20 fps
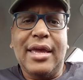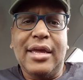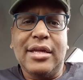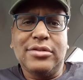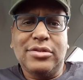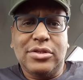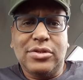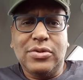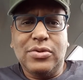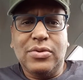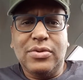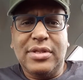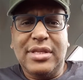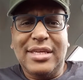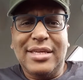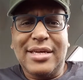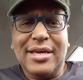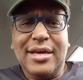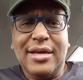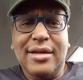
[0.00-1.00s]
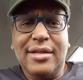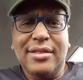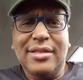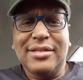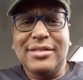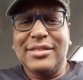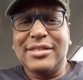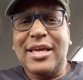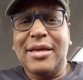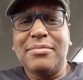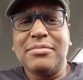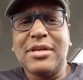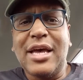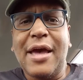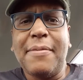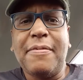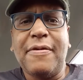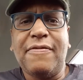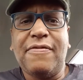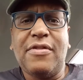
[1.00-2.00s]
into the same
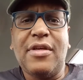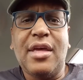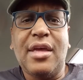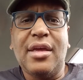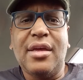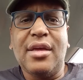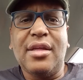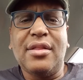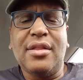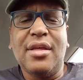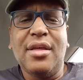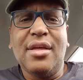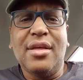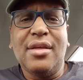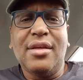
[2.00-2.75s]
type of thing.